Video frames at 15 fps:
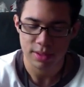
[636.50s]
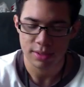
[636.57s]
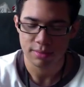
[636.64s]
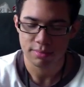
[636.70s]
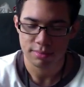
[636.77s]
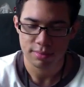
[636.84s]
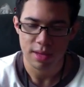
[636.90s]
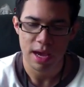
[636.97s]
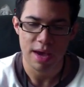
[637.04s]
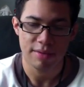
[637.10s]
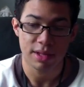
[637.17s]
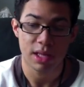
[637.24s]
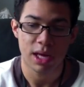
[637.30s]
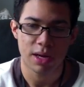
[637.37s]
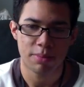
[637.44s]
to
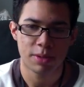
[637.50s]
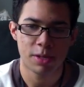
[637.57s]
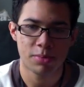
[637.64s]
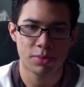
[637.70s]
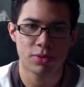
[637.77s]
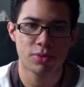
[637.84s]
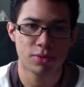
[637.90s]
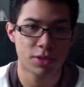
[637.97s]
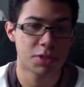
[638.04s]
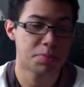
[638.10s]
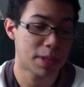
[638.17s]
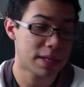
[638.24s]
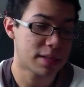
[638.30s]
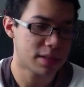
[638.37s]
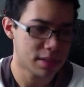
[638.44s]
have a lot of people who
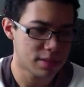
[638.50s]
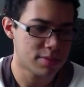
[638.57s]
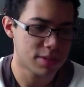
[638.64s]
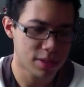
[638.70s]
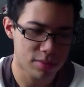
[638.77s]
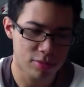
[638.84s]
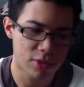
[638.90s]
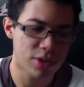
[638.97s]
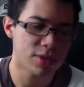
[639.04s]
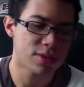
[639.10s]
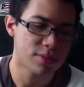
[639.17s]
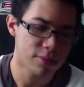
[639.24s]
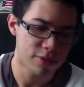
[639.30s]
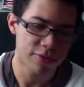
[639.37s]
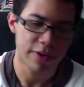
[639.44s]
expected it to be somewhere
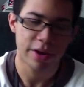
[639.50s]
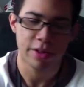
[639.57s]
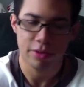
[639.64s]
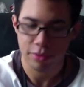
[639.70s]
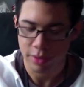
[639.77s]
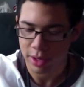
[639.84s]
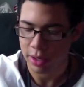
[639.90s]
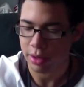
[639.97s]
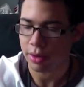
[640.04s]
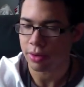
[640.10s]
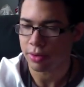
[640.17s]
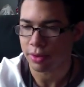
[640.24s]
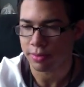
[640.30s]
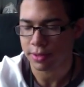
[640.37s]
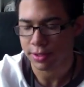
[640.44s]
else to move out of their way and
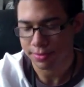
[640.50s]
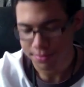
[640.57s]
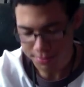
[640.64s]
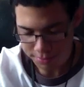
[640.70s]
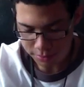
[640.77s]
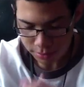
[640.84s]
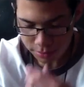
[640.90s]
go there. But